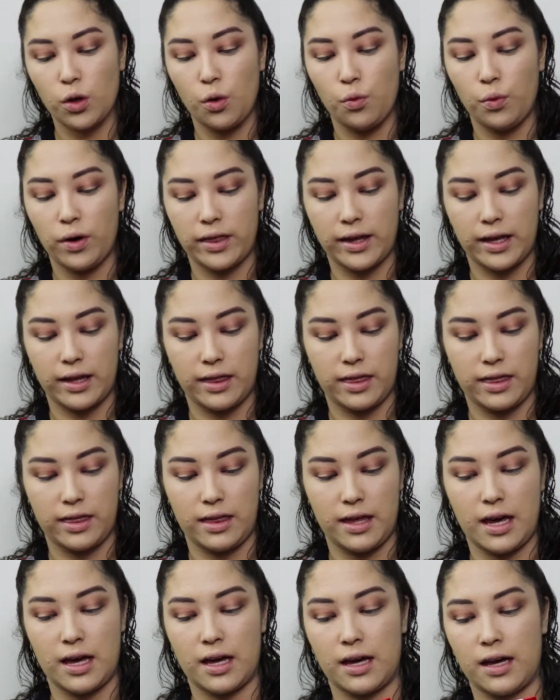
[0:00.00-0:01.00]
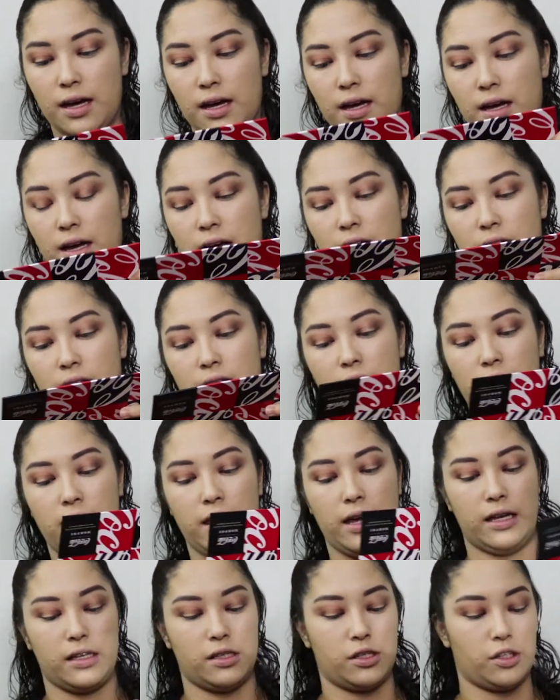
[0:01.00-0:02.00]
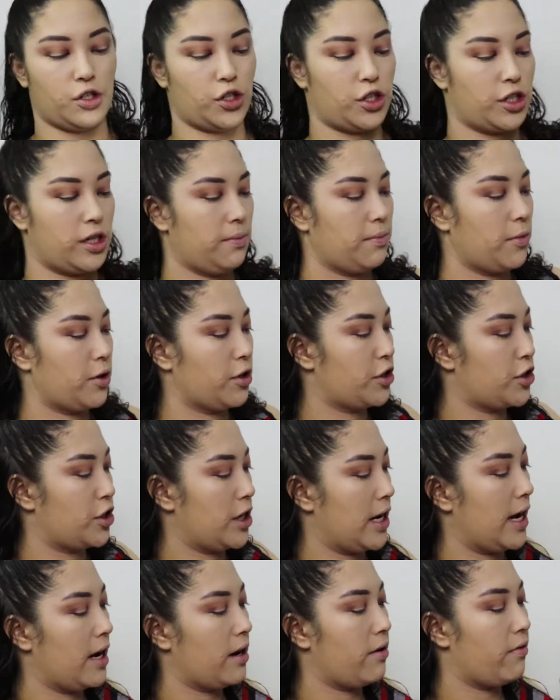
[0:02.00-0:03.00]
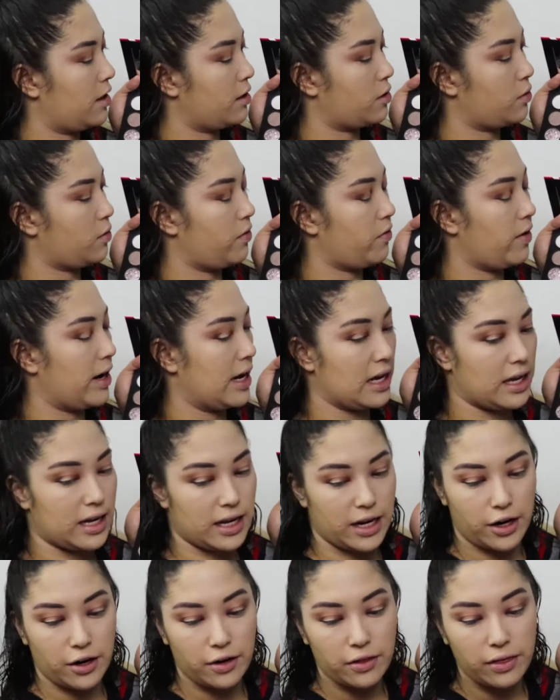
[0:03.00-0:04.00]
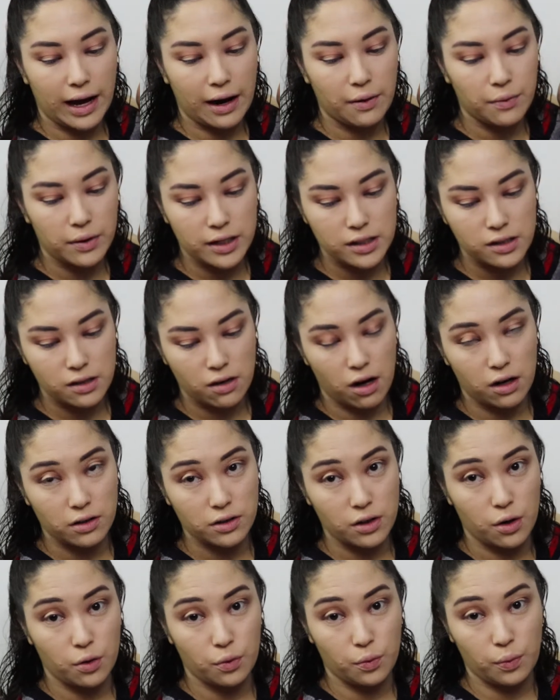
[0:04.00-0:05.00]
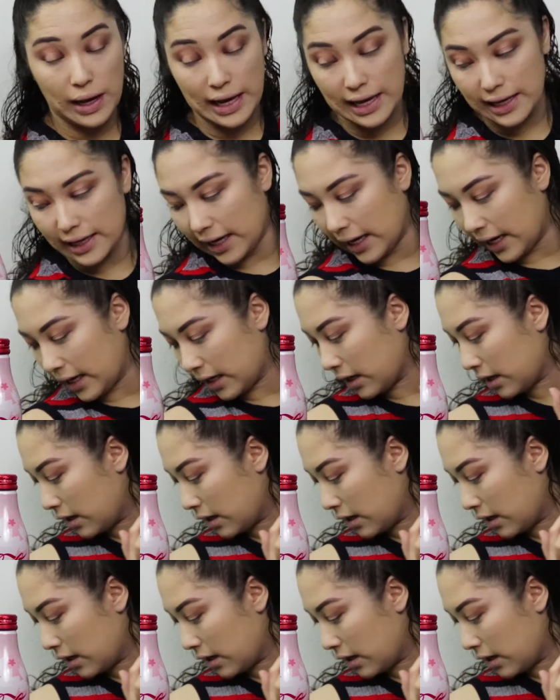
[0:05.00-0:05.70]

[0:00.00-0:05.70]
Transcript: with, I think, this shimmer shade, this one right here. That one is called Awaken.